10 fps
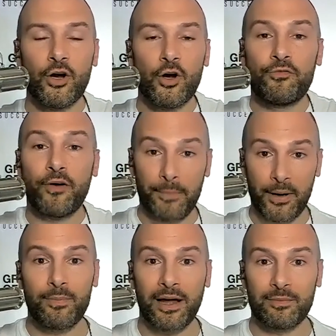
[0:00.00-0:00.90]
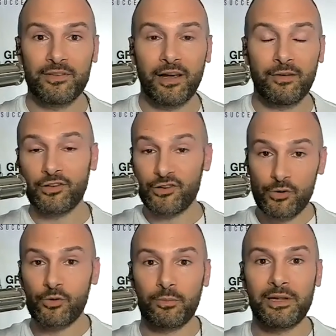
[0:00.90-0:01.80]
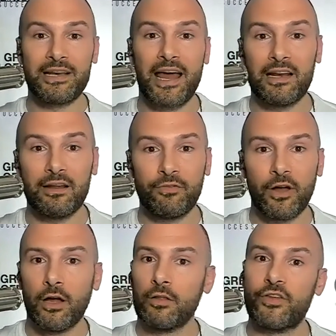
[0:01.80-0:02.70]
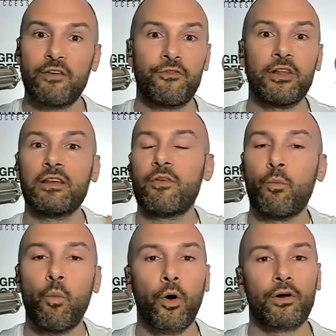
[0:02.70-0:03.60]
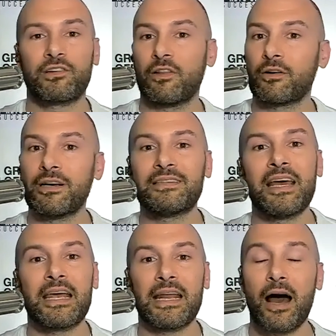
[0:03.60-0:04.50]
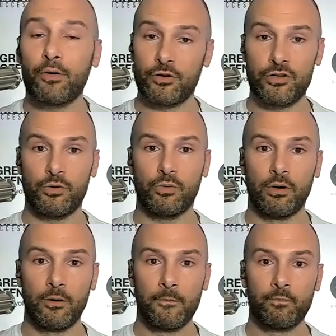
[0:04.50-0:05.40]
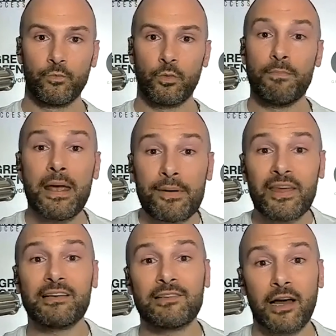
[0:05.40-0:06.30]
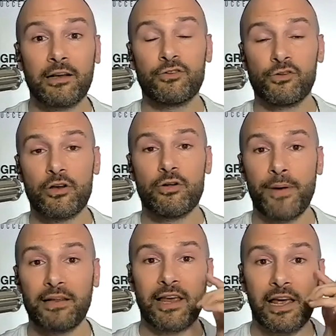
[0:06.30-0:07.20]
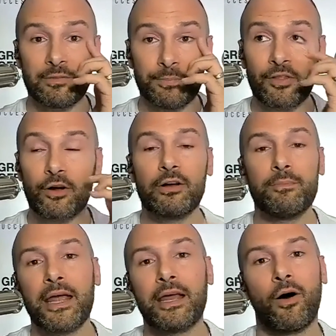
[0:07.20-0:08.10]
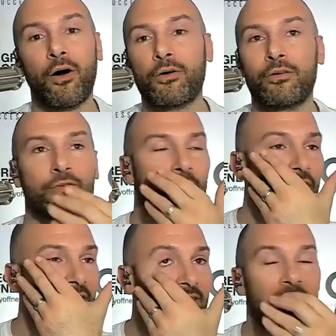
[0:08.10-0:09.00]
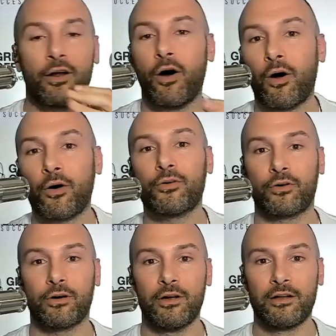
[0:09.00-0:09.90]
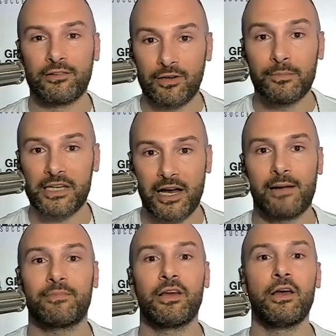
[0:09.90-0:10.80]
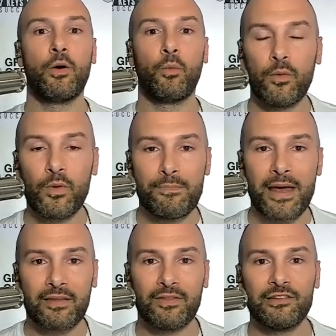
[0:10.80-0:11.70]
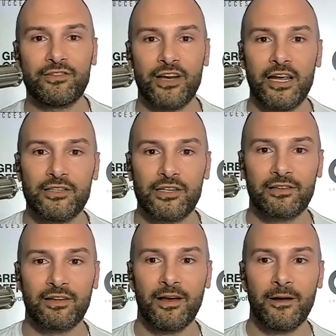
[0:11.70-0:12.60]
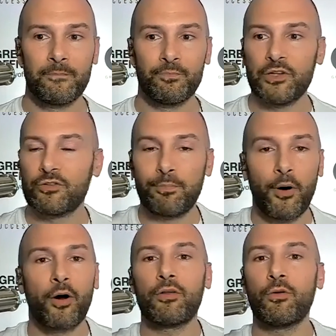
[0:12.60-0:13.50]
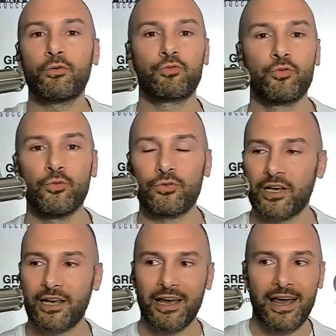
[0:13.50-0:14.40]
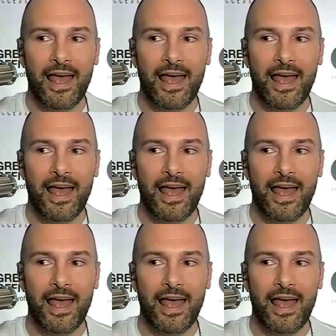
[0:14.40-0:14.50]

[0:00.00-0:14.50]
who felt better about themselves because you were normally negative, they feel even worse and they're going to take it out on you. Maybe they decide to join you, best case, but they're going to make it harder. So things get harder sometimes when we make these changes. These are part of those rules. Like,